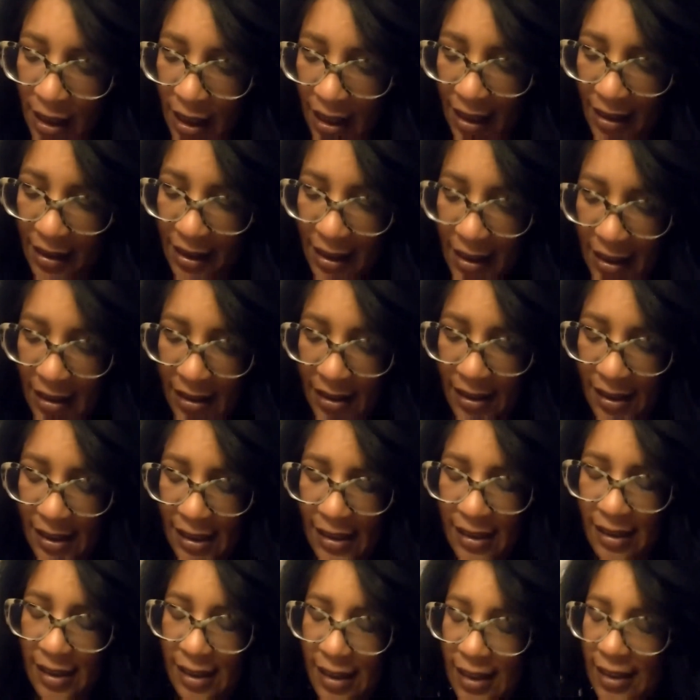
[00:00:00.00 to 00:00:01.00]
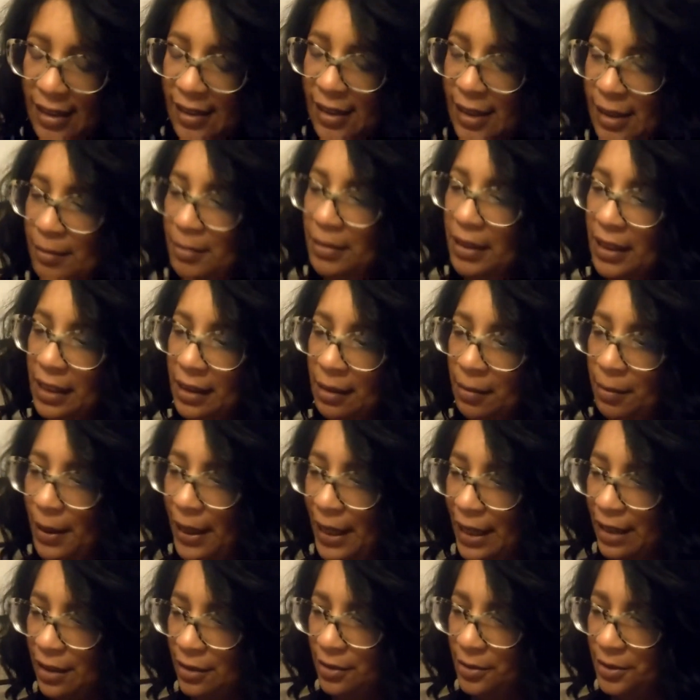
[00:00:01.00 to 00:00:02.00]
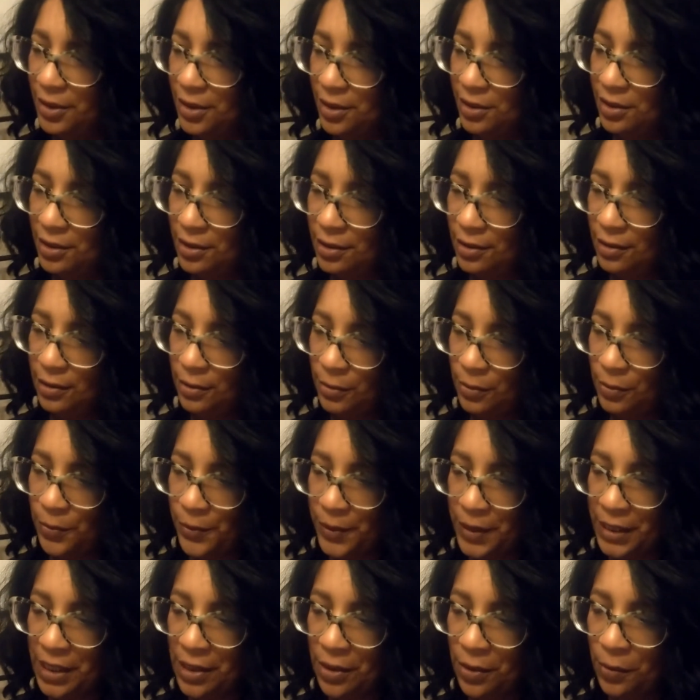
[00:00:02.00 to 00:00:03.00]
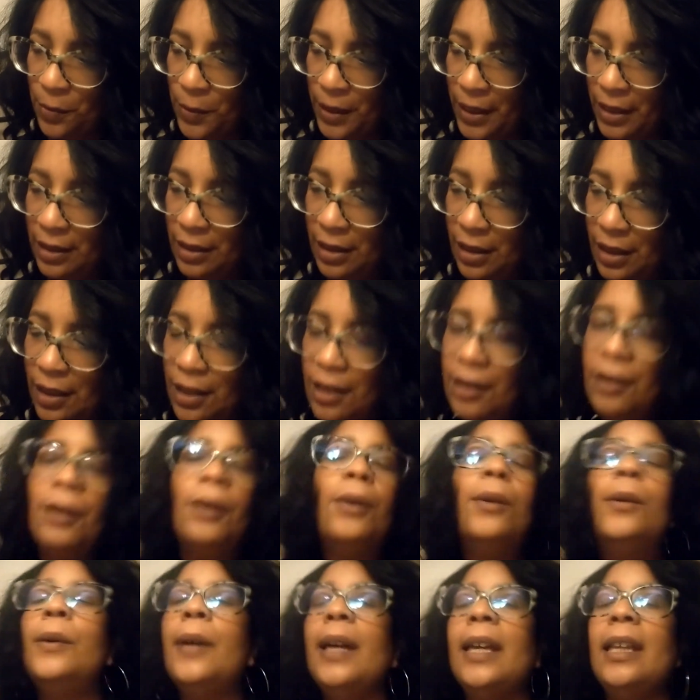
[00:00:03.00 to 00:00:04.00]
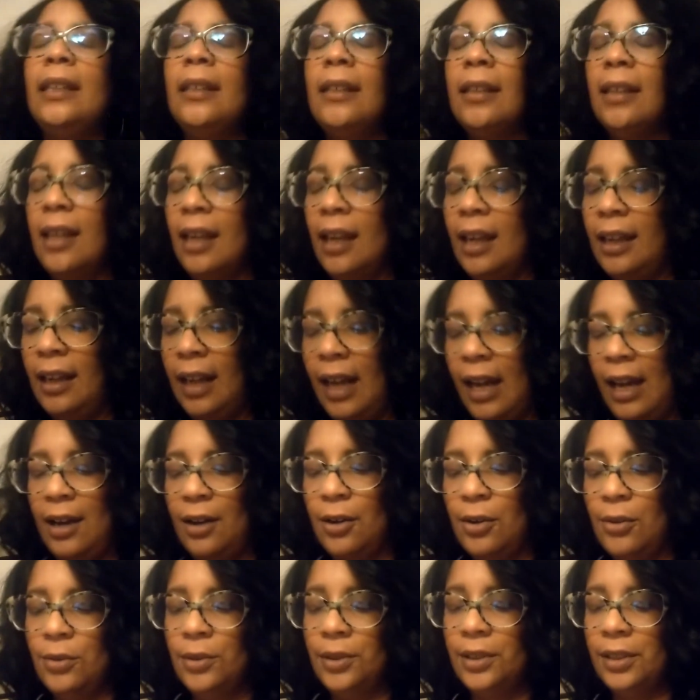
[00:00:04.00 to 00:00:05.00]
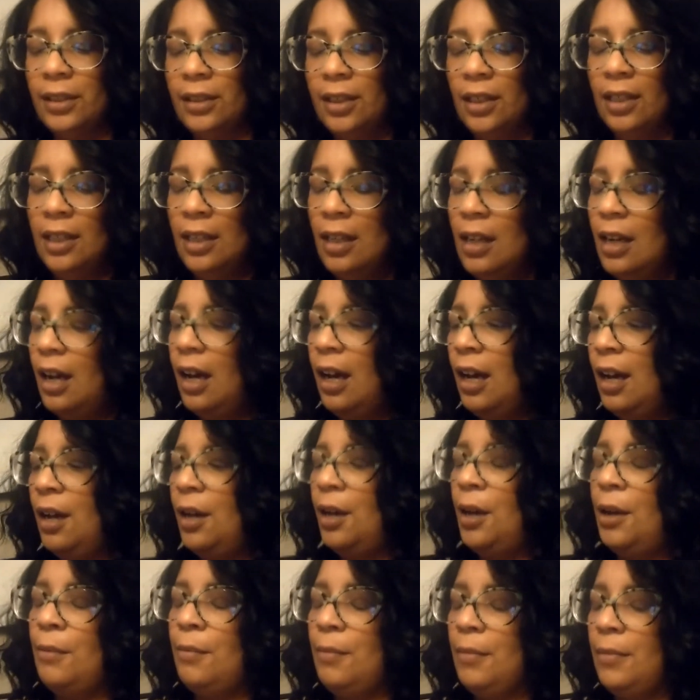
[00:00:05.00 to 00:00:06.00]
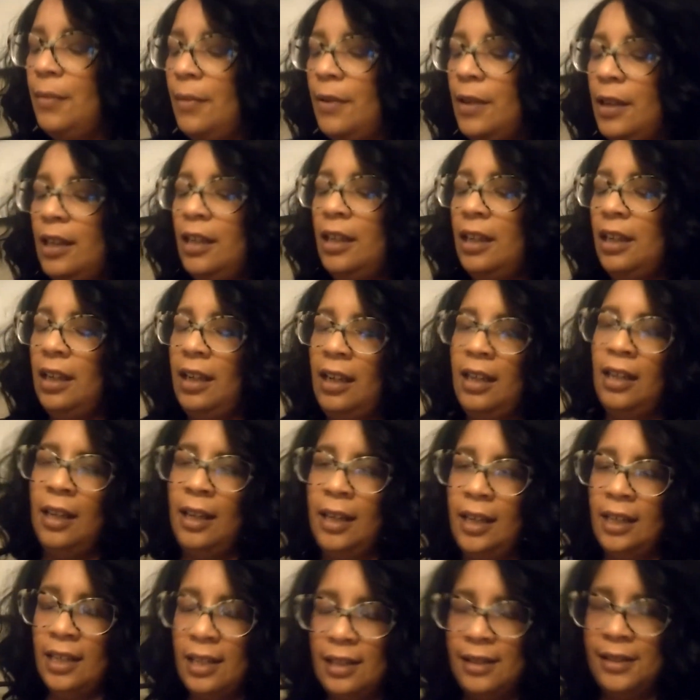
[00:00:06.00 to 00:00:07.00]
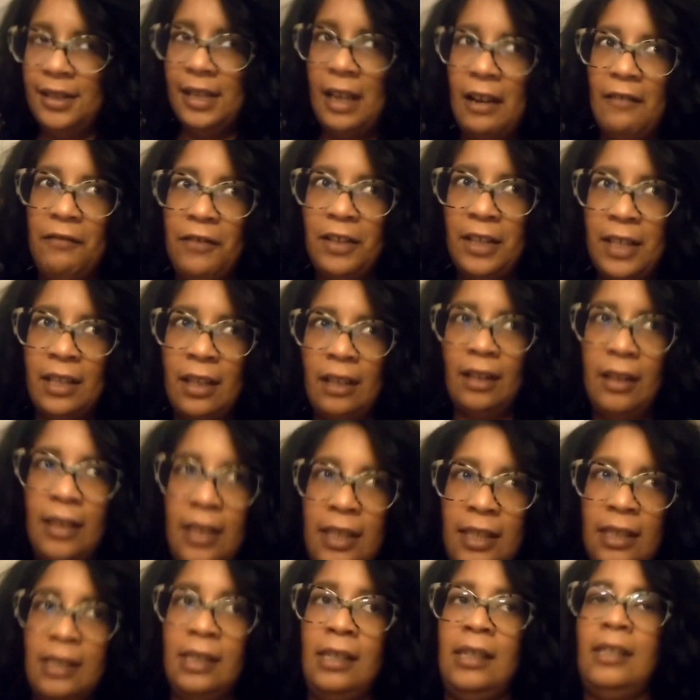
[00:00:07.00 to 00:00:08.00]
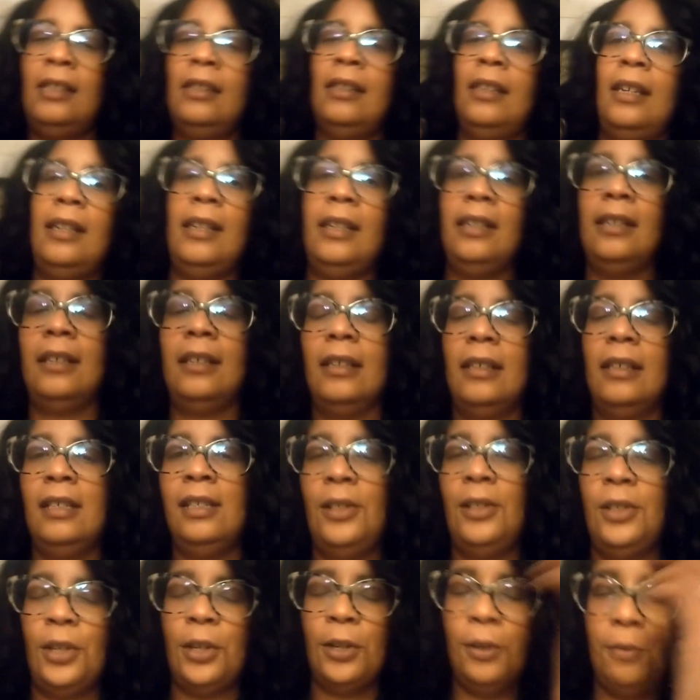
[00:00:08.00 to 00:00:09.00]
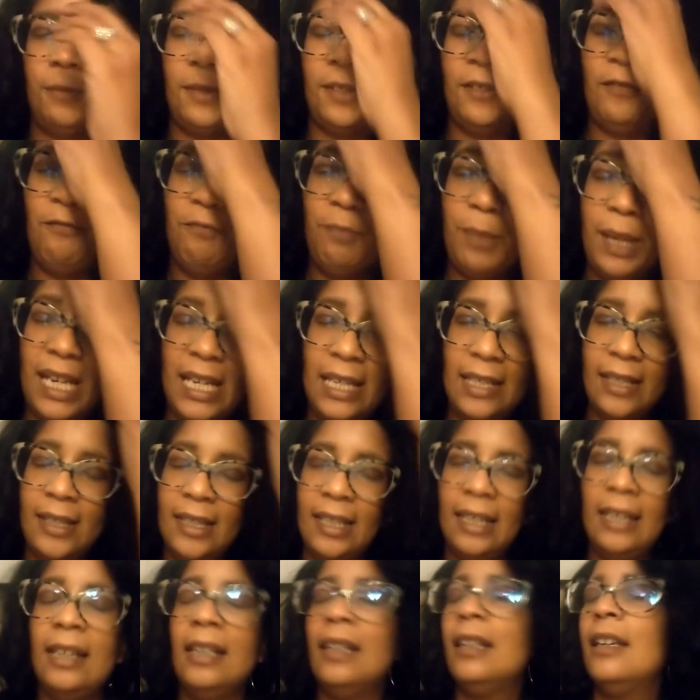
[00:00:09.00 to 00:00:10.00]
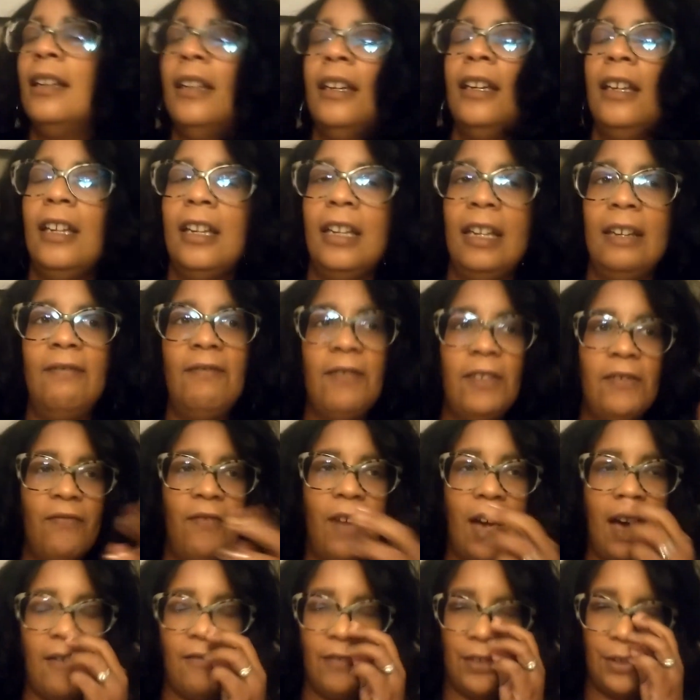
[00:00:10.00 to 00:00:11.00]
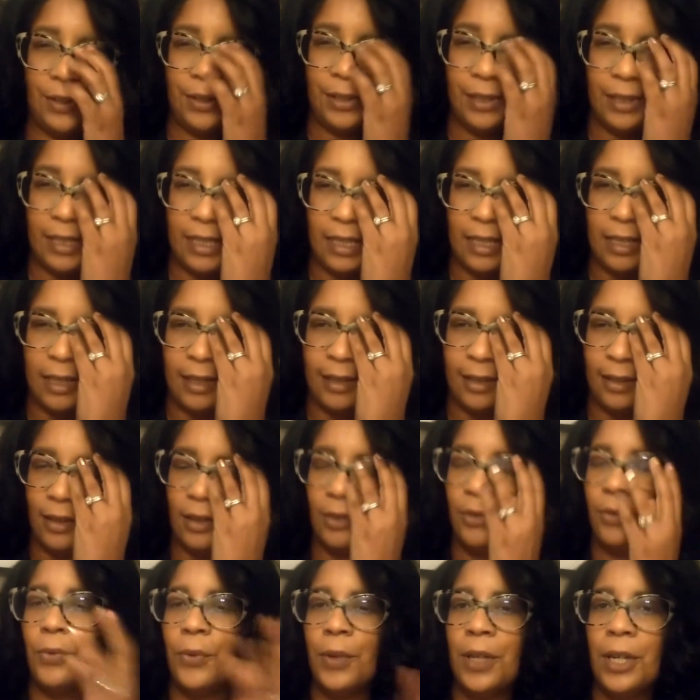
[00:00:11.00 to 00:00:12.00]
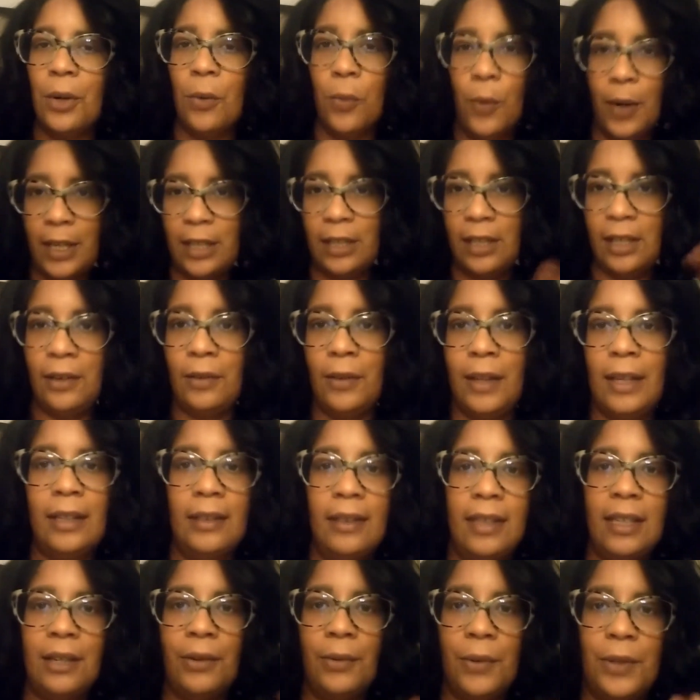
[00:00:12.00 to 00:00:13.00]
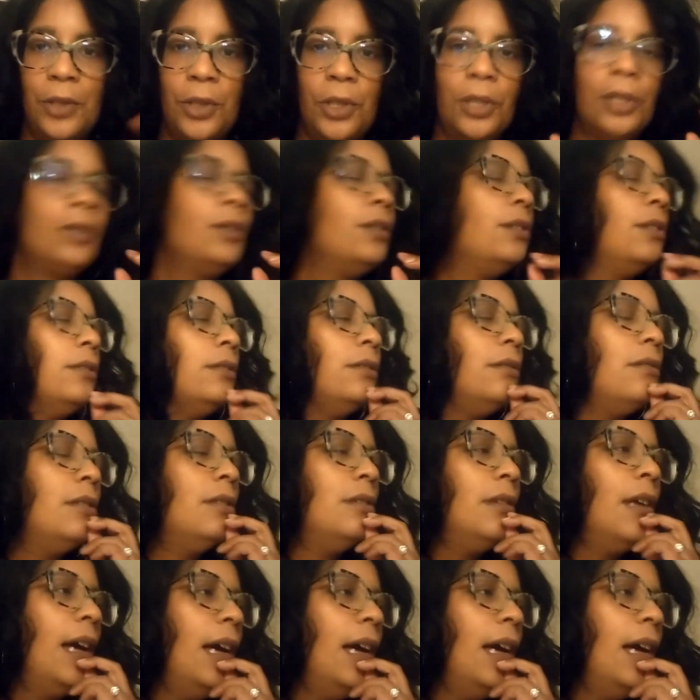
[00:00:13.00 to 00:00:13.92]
think it says like something about Rear Window and Get Out. Um, and I can definitely, like, in terms of pacing, if you've ever seen Rear Window, like the original